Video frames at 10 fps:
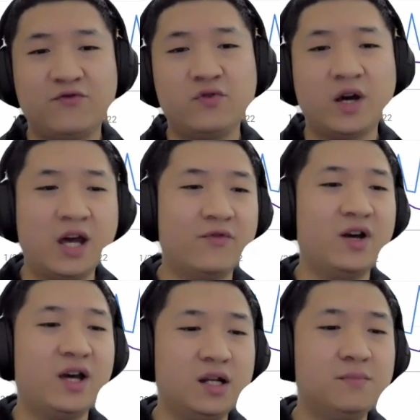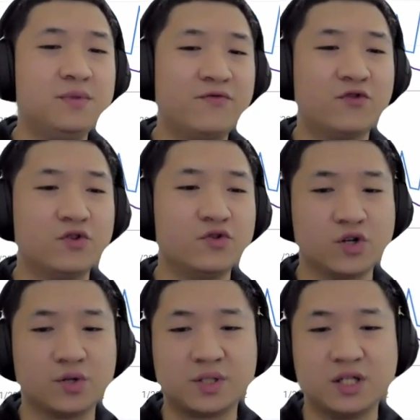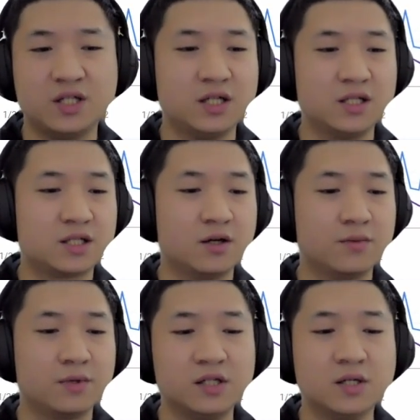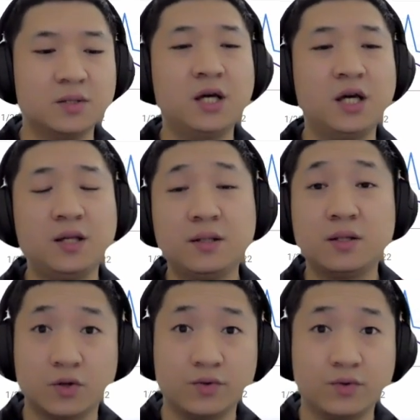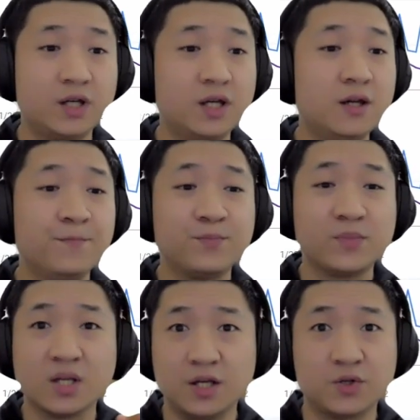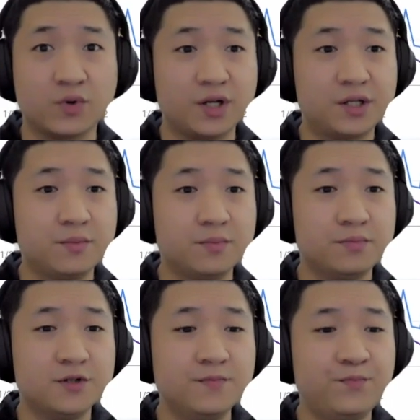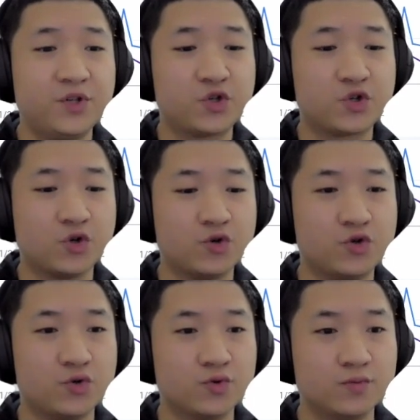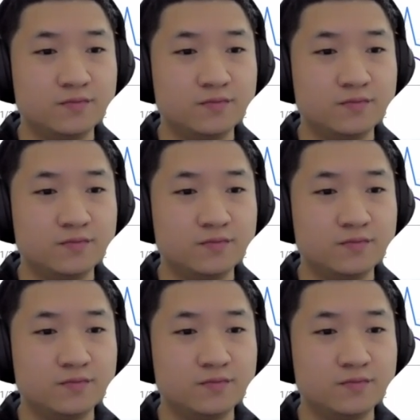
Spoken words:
you have added before, you shall see this kind of interface. Don't worry, it's very simple. Just go to